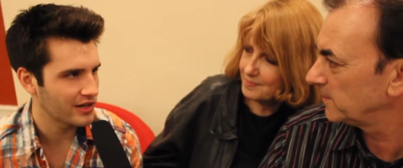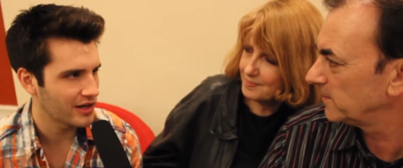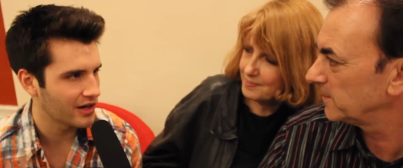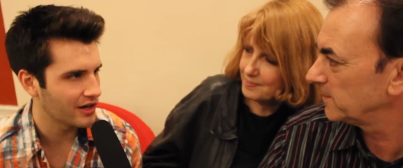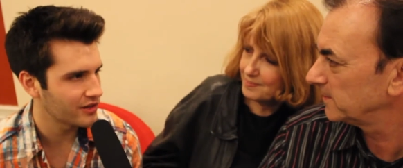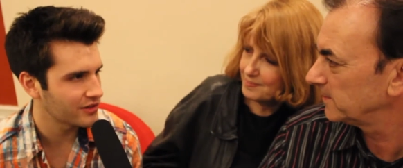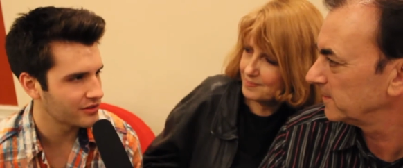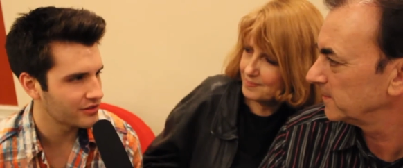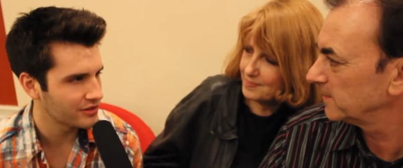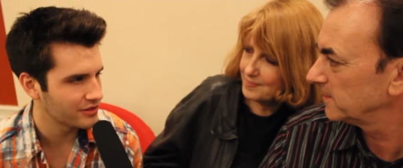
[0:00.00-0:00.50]

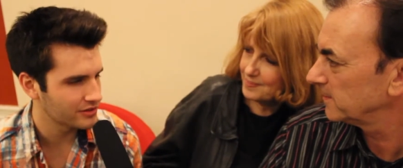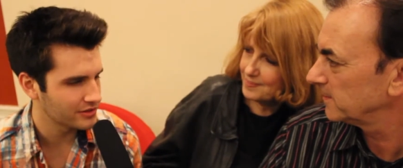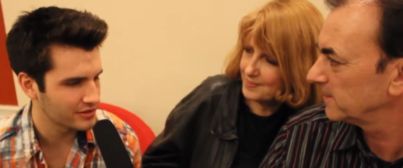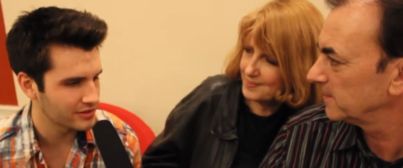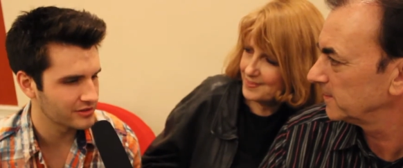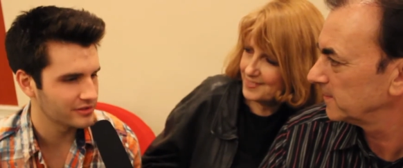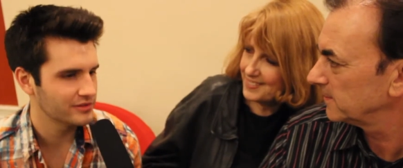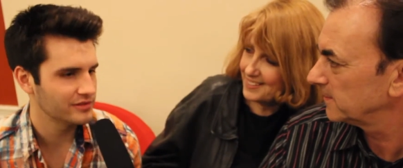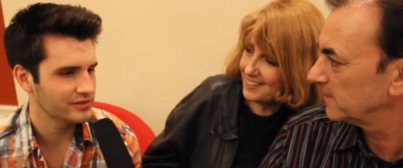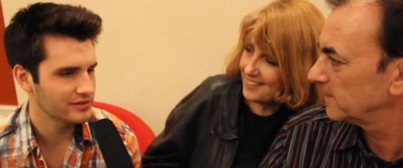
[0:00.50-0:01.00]
Speaker 1: characters
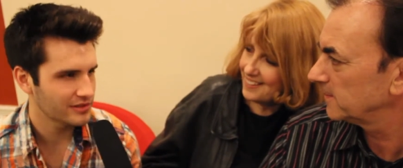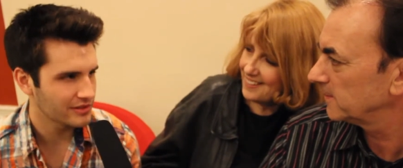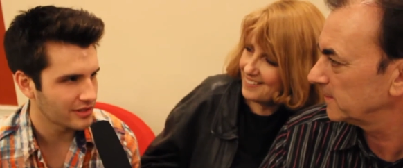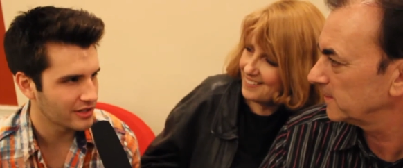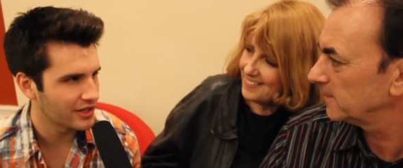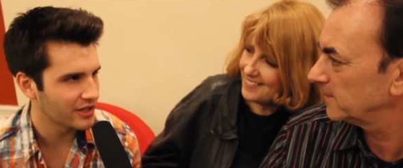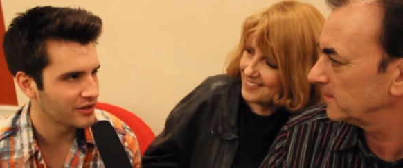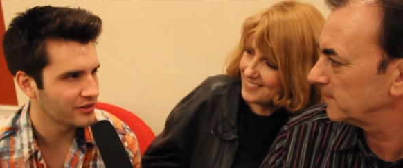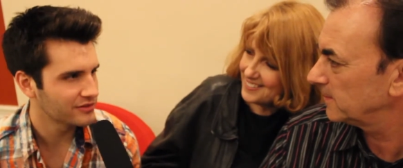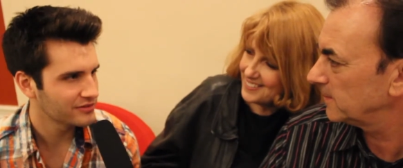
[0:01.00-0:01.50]
and you
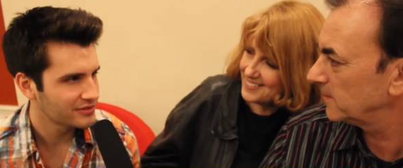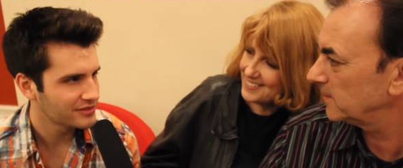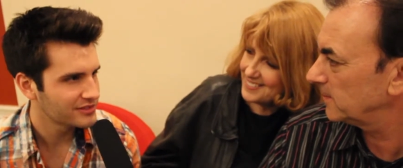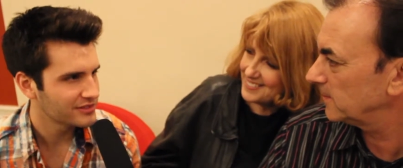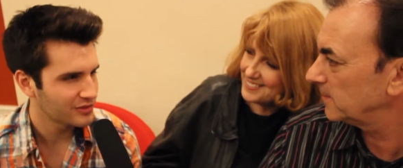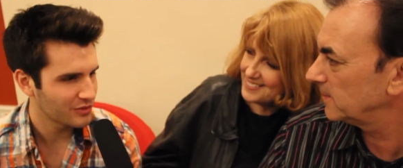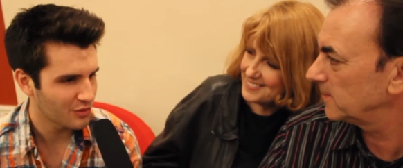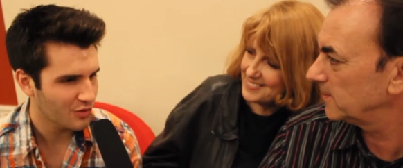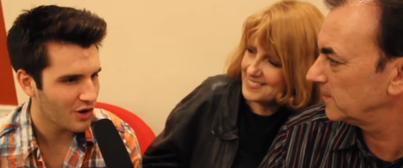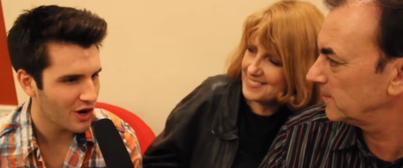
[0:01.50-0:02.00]
know
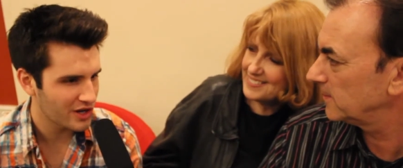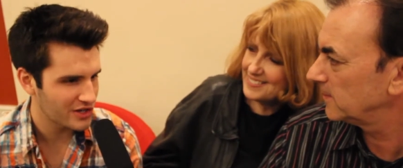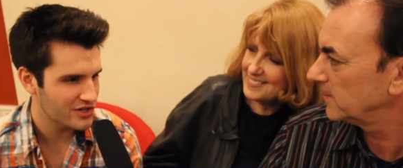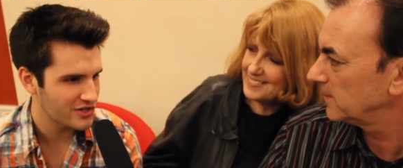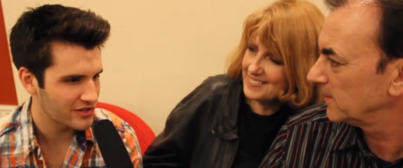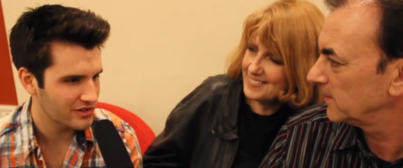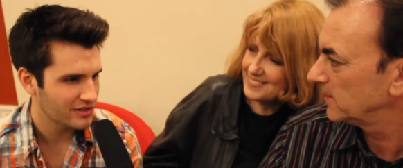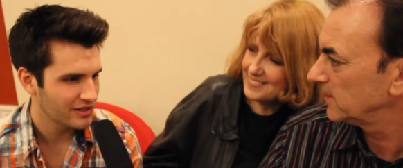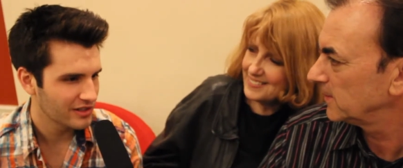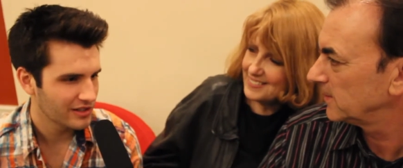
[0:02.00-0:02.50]

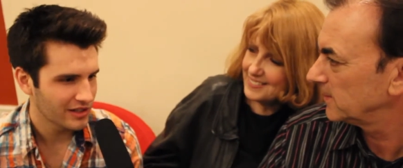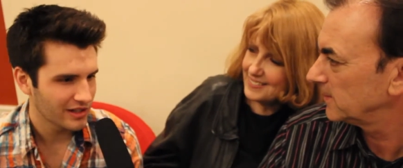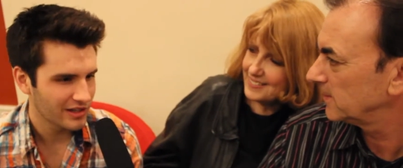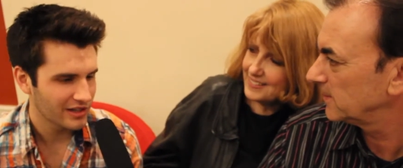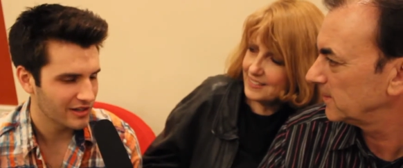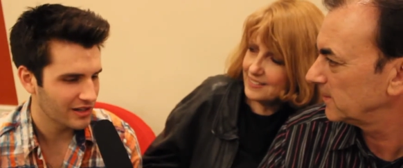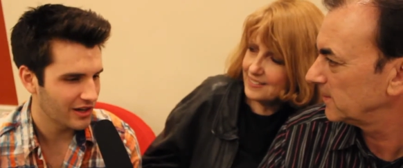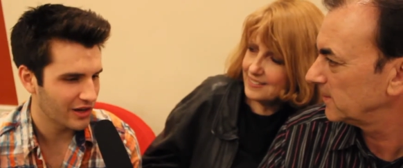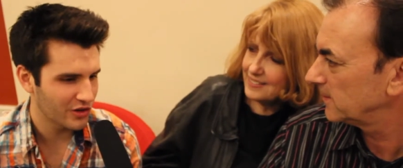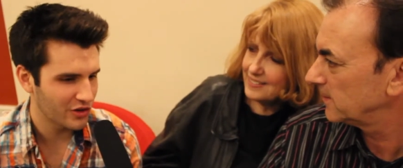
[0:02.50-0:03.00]
watch
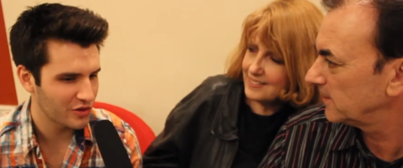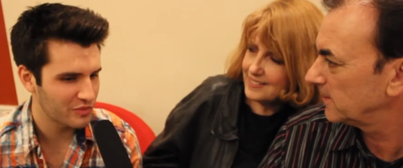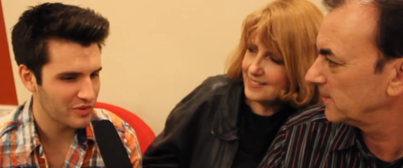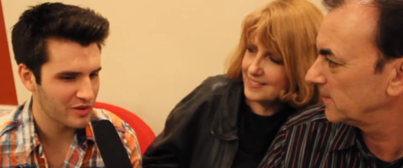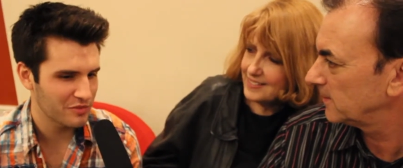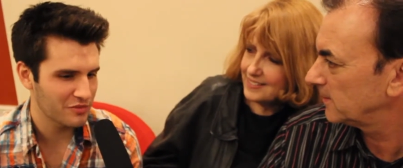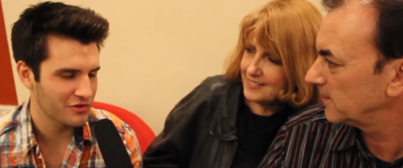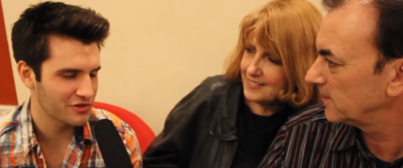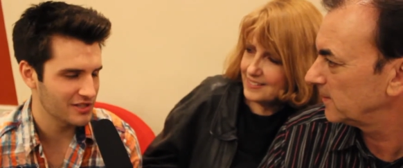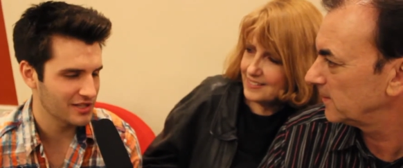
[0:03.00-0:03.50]
other
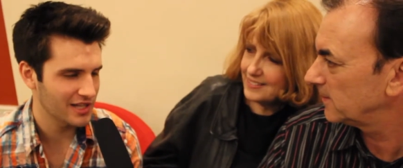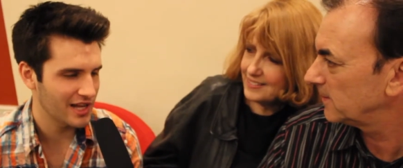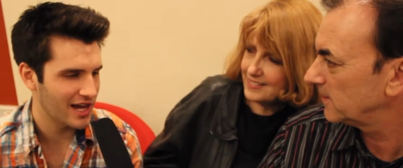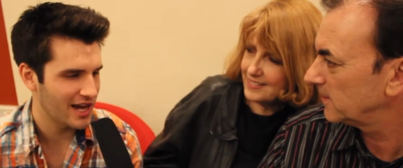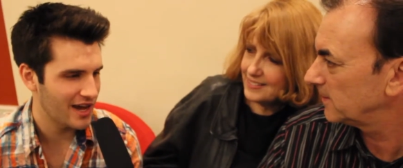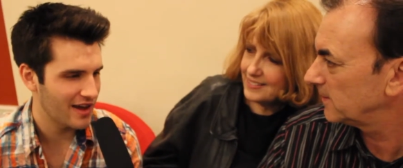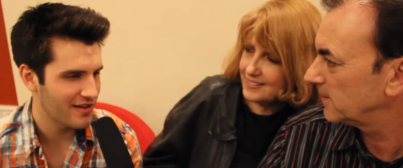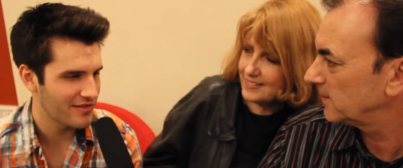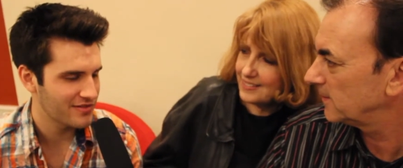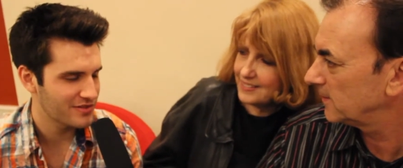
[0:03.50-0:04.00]
people's
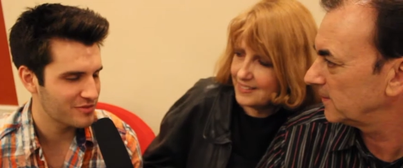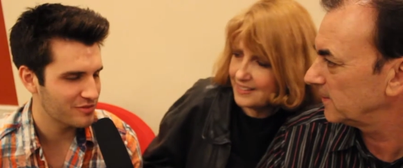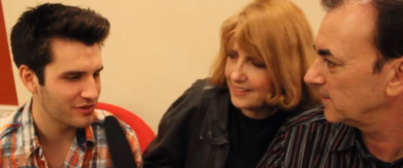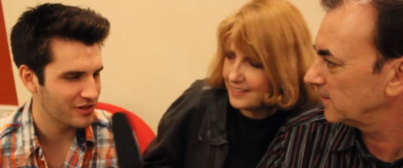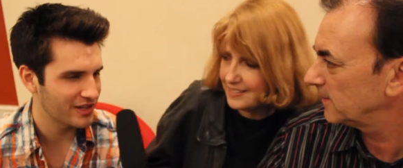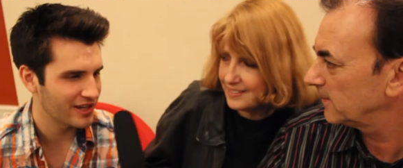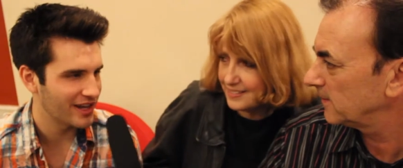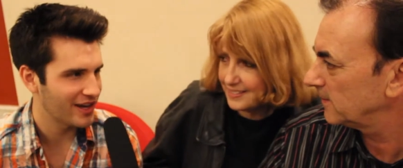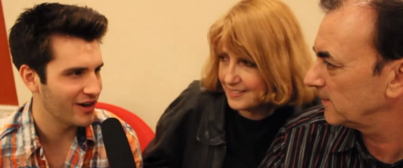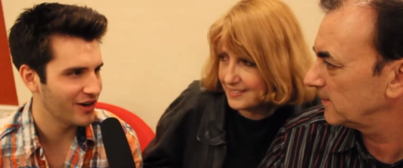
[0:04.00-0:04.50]
lives
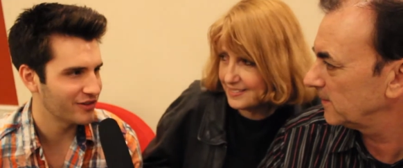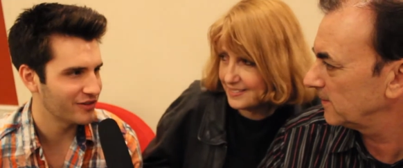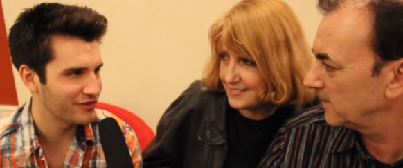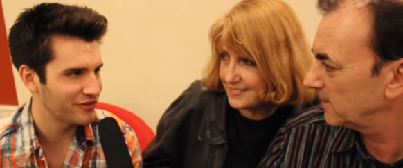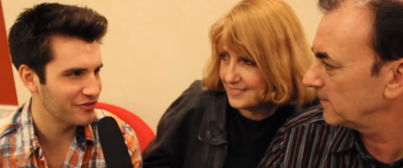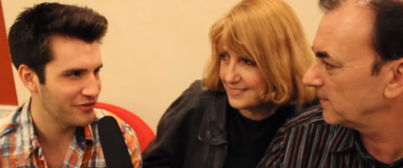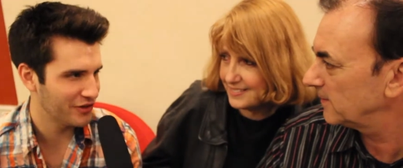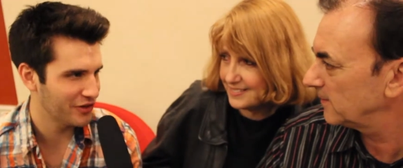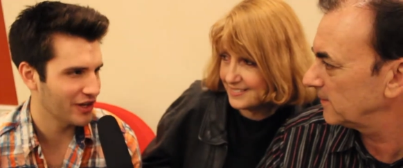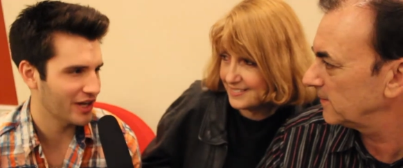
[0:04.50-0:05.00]
play out and
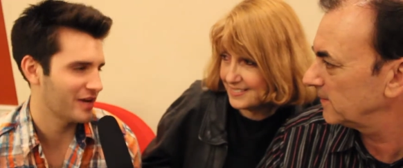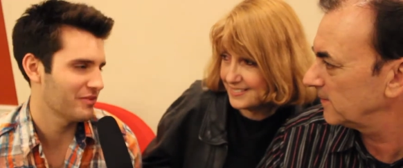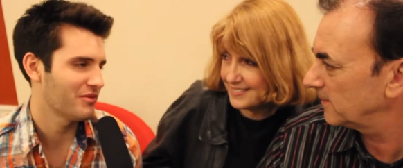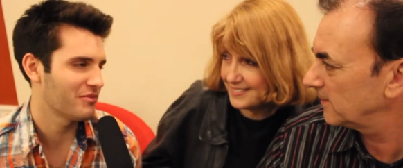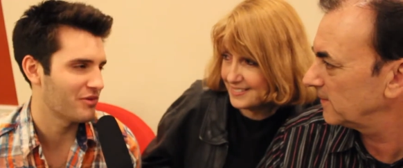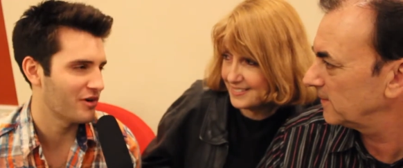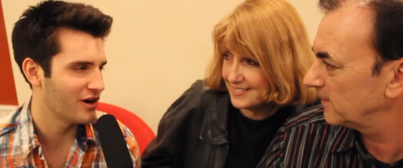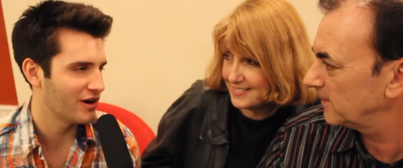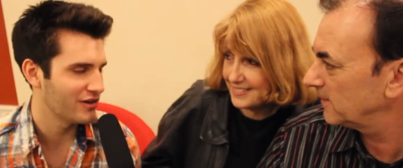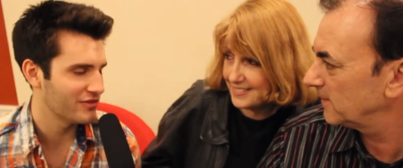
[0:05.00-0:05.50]
feel like I'm a
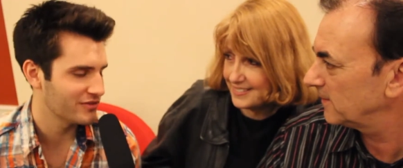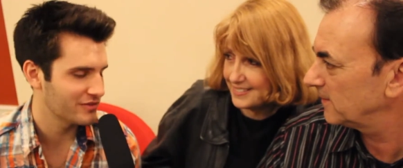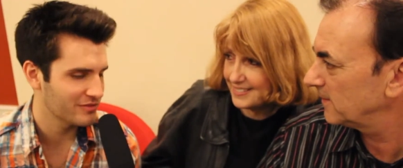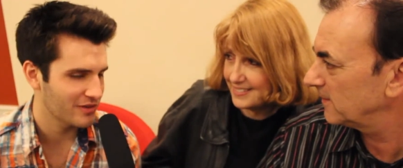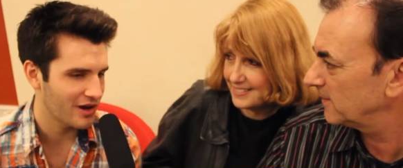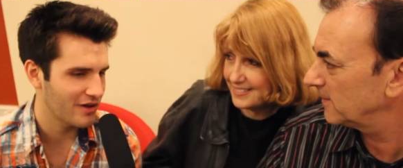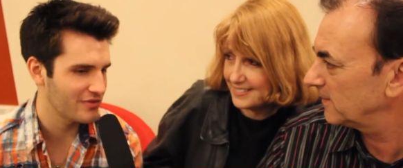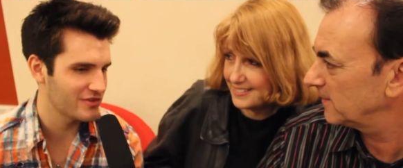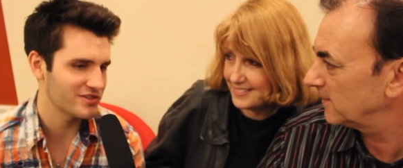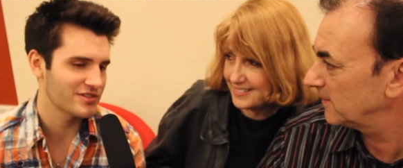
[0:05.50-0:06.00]
part of them.
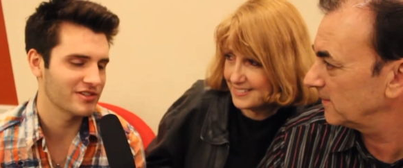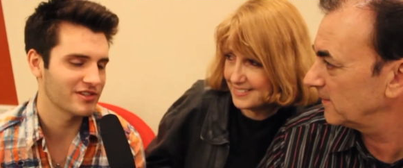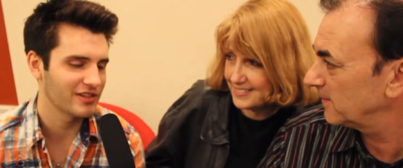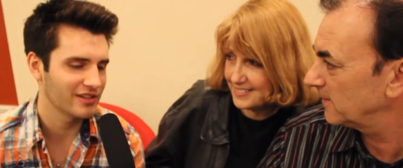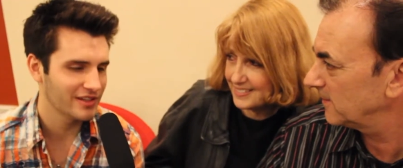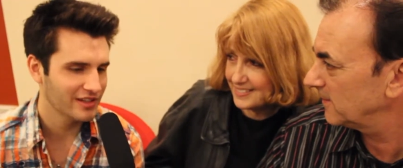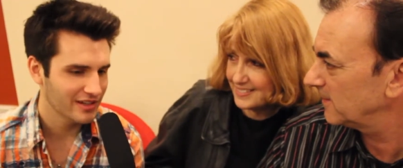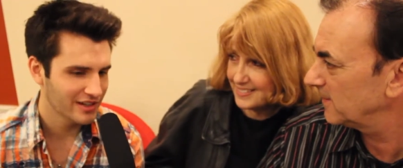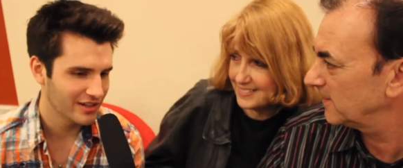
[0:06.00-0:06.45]
Obviously,